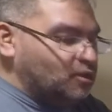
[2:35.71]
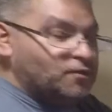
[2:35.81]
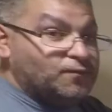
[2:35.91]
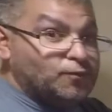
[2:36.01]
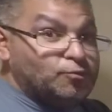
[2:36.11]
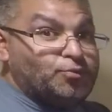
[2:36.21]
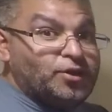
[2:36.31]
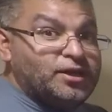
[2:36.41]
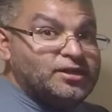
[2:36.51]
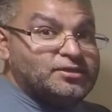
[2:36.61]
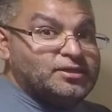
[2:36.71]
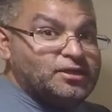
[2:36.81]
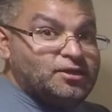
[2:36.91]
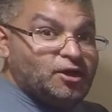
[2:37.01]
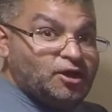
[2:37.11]
food products
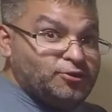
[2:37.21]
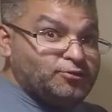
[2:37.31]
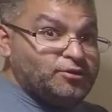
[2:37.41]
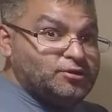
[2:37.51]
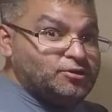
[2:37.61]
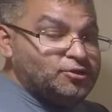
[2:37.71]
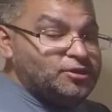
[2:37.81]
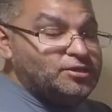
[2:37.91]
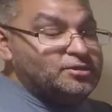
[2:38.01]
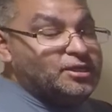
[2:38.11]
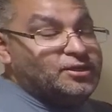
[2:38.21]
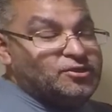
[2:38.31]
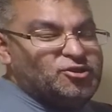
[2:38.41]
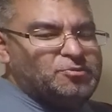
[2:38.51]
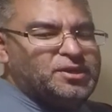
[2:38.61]
and other goodies, like
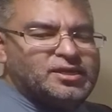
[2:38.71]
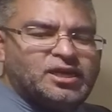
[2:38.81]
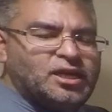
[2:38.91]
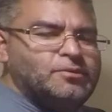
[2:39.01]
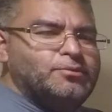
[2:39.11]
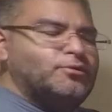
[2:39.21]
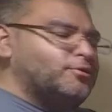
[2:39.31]
it could be a cable,